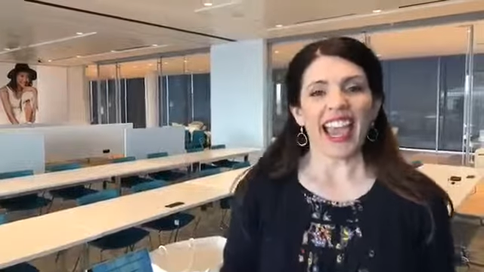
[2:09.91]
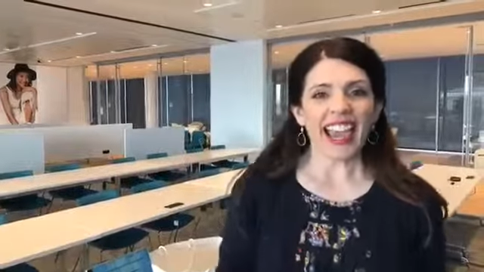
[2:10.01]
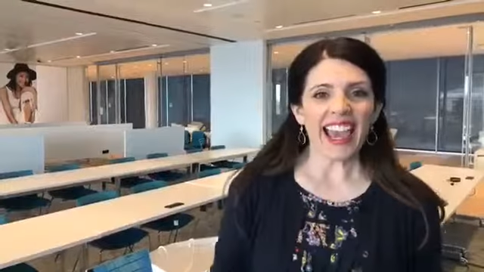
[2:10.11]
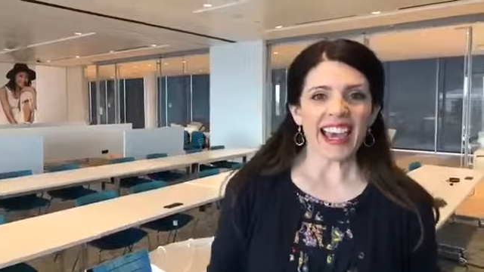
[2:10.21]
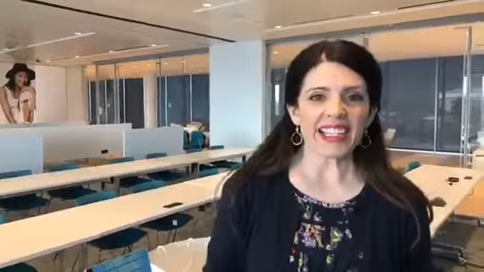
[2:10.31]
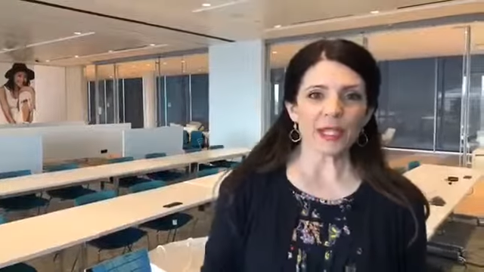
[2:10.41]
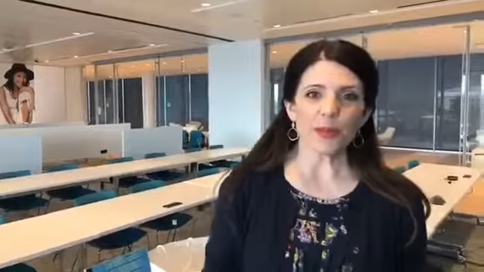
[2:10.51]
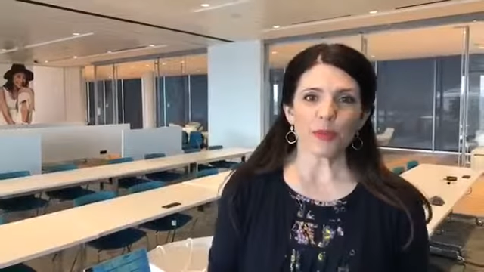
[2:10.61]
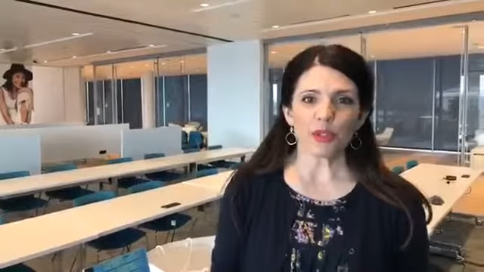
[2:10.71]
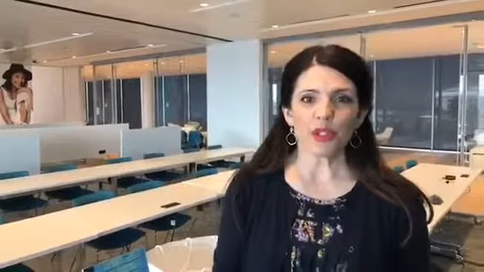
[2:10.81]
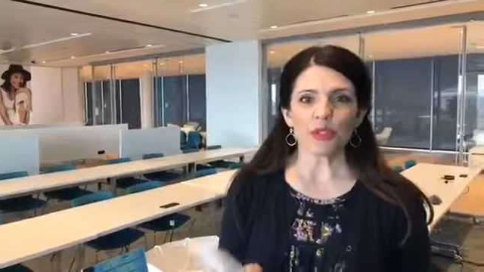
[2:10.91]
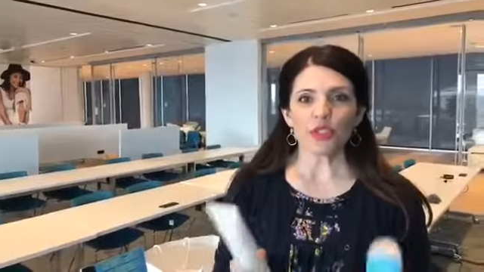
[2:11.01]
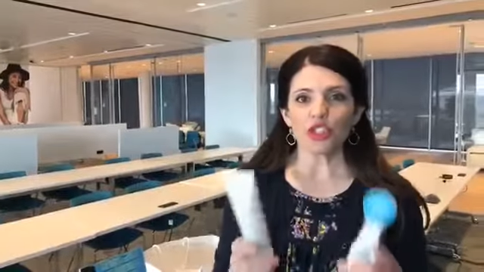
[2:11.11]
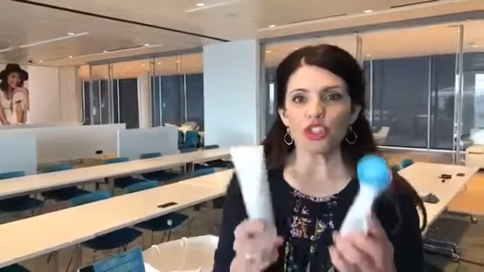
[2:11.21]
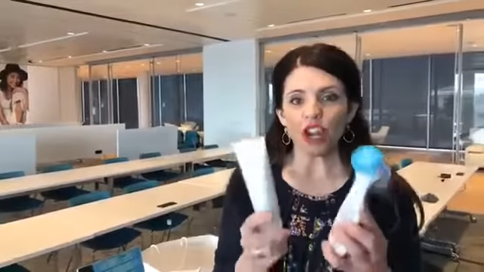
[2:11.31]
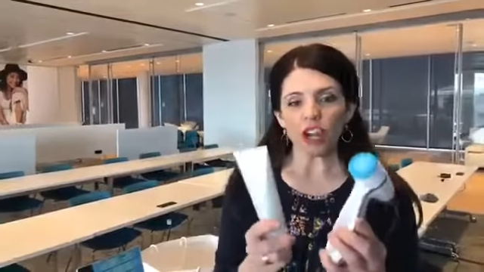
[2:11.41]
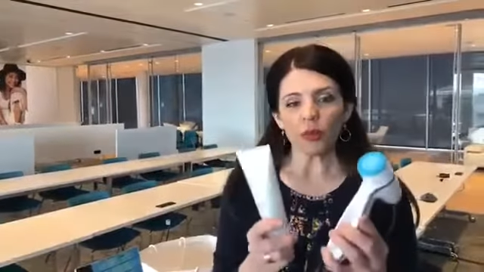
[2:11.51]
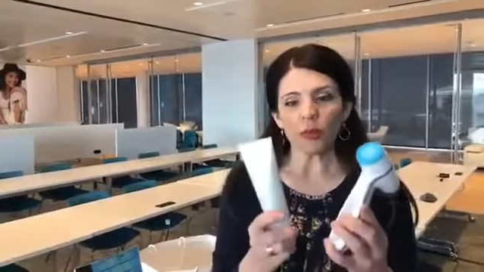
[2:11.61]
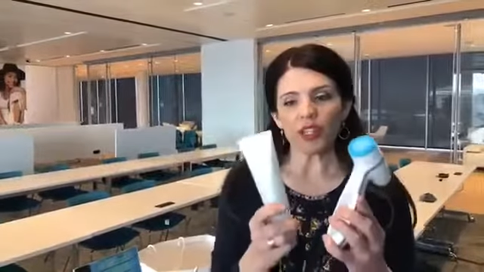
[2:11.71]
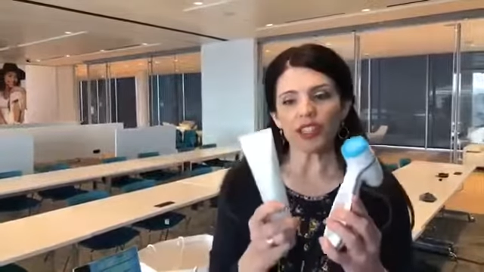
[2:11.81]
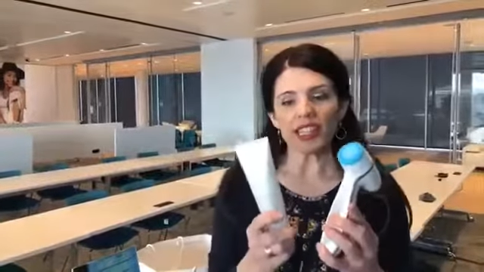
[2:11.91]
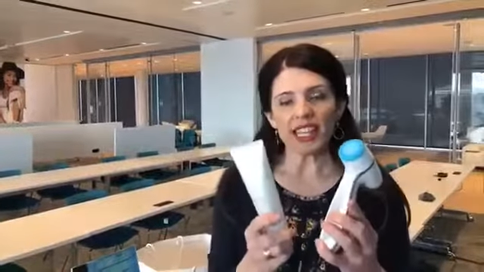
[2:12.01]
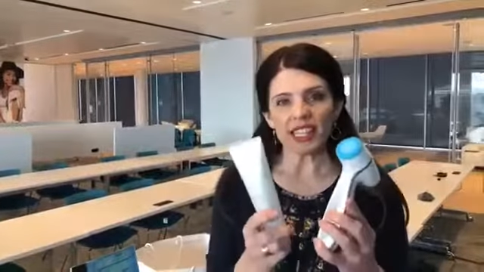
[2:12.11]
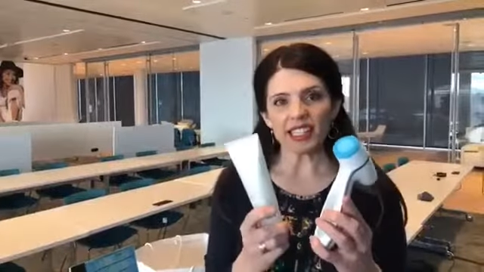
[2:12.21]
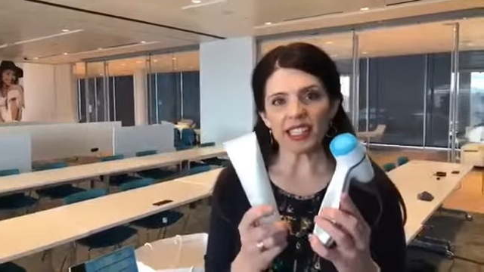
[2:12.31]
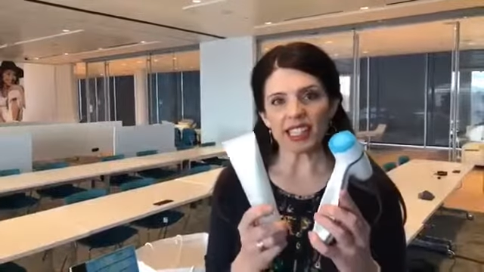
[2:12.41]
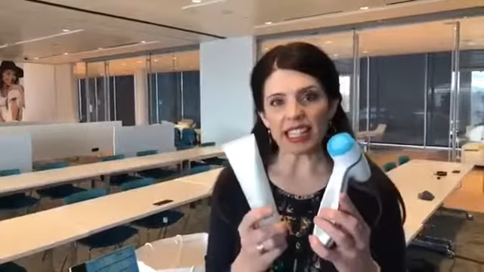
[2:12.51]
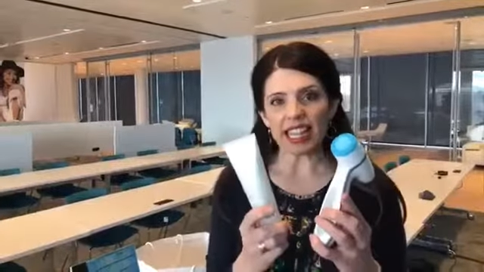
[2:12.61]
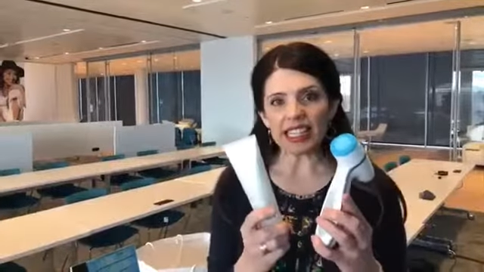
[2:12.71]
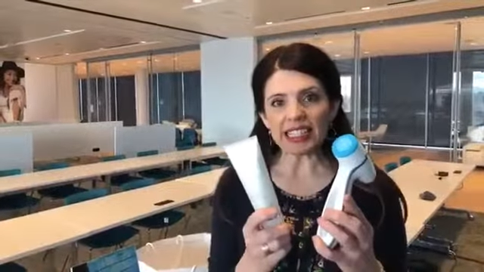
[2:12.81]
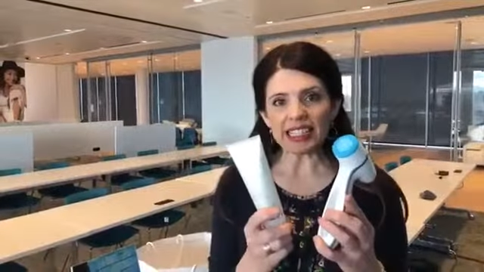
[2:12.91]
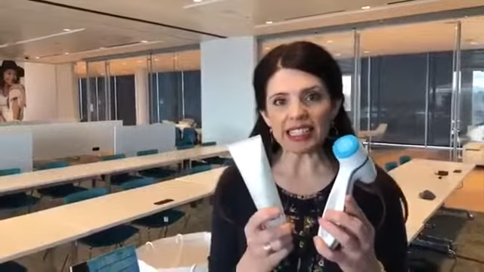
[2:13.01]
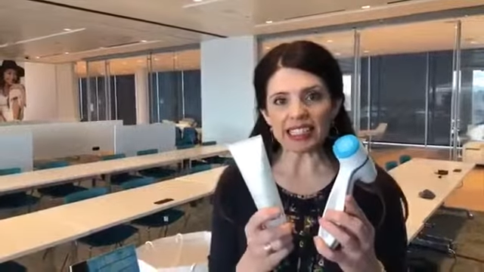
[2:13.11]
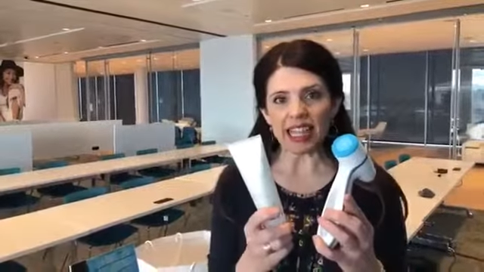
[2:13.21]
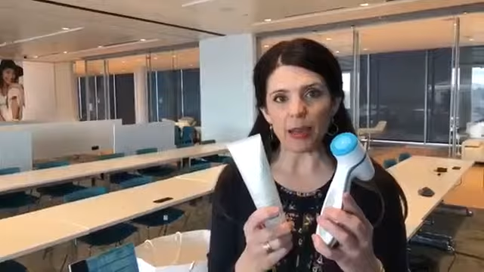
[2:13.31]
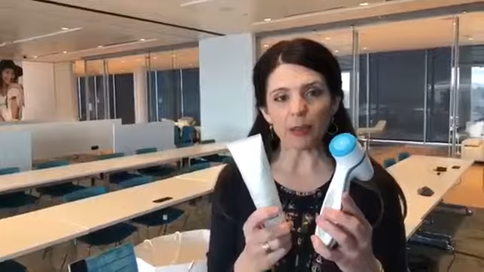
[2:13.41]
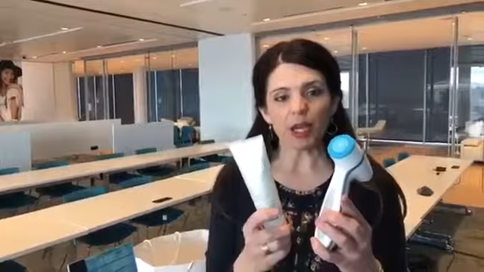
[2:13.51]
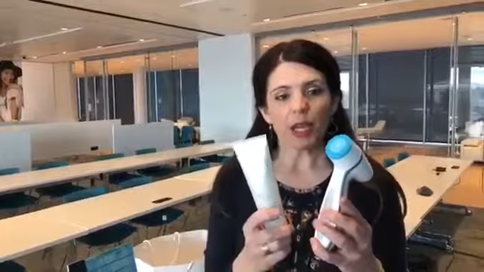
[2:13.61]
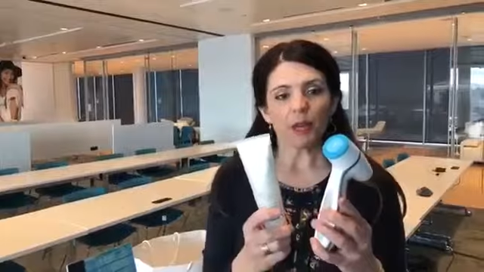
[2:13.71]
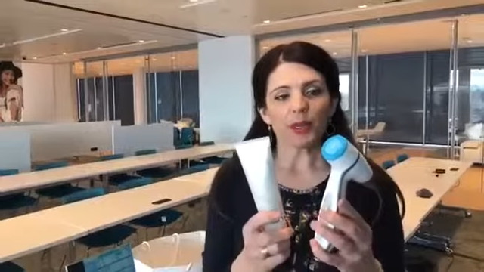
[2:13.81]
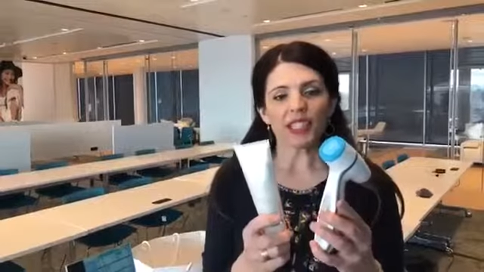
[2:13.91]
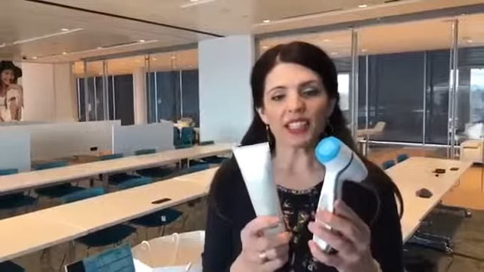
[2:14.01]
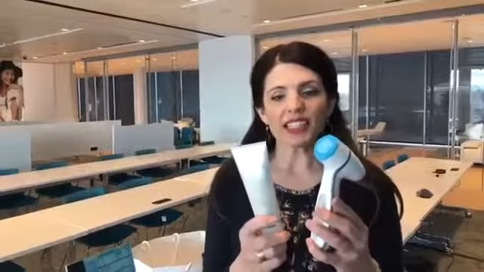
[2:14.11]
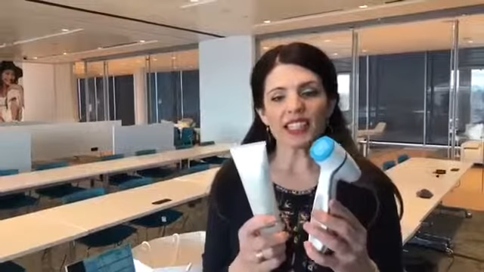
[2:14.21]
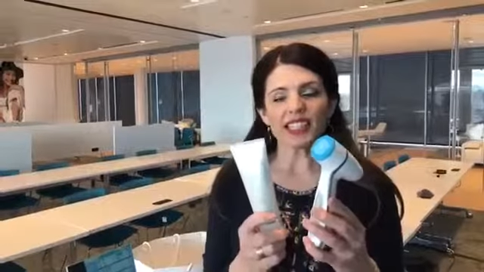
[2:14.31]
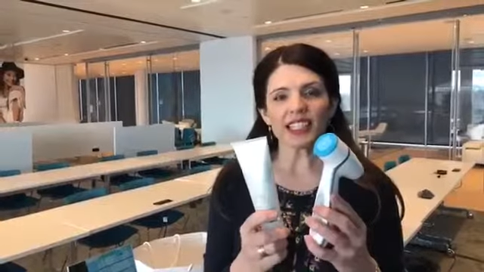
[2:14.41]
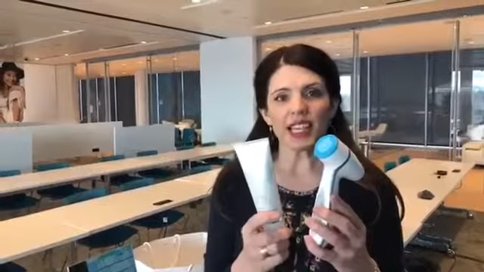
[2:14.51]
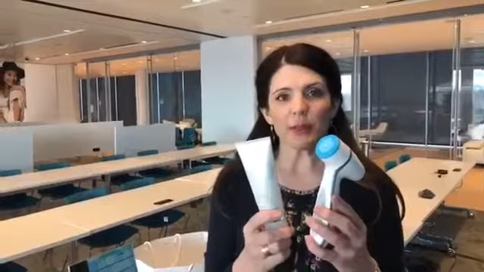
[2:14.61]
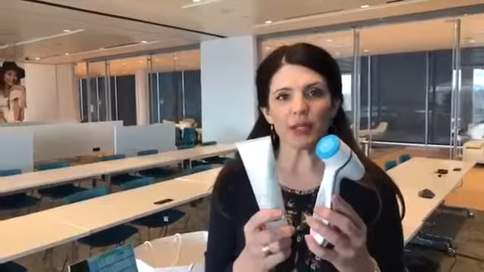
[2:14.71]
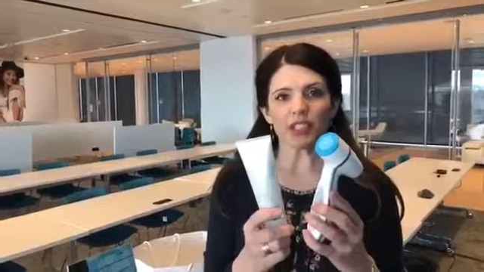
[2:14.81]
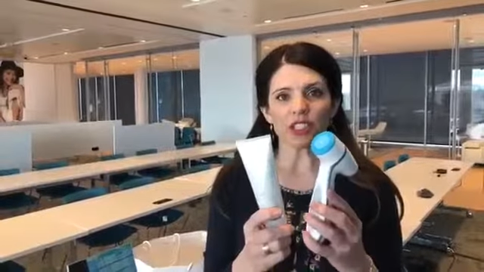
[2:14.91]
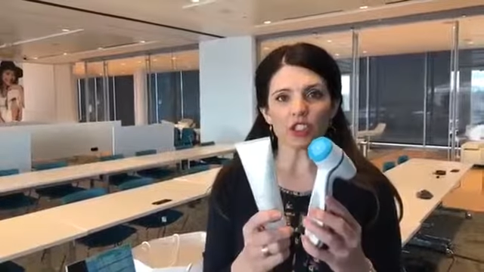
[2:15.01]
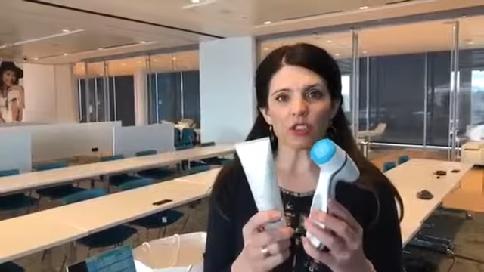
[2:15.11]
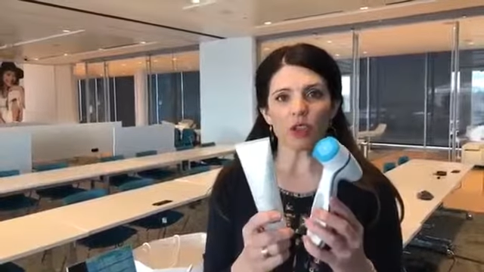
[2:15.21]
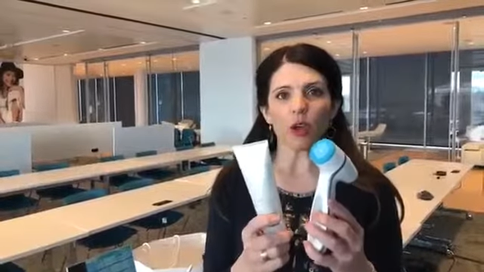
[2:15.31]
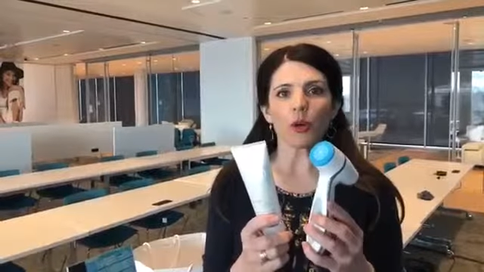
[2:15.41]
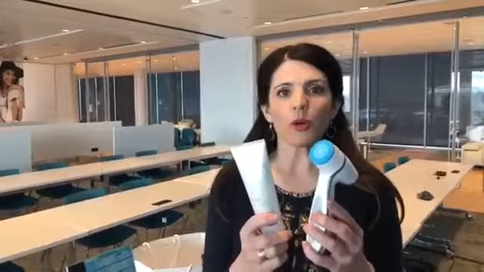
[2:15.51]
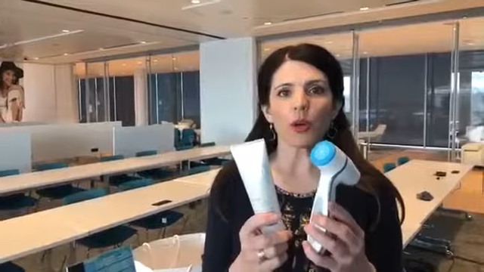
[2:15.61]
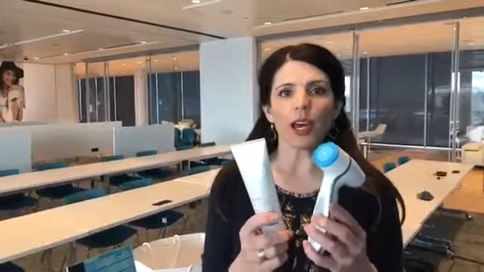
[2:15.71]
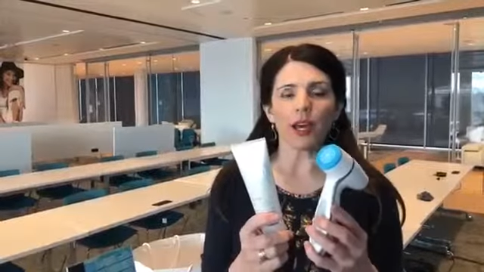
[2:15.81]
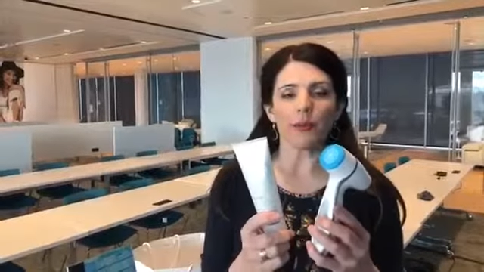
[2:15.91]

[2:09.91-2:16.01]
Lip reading: And tip number two, start with this cleansing step, because this step is so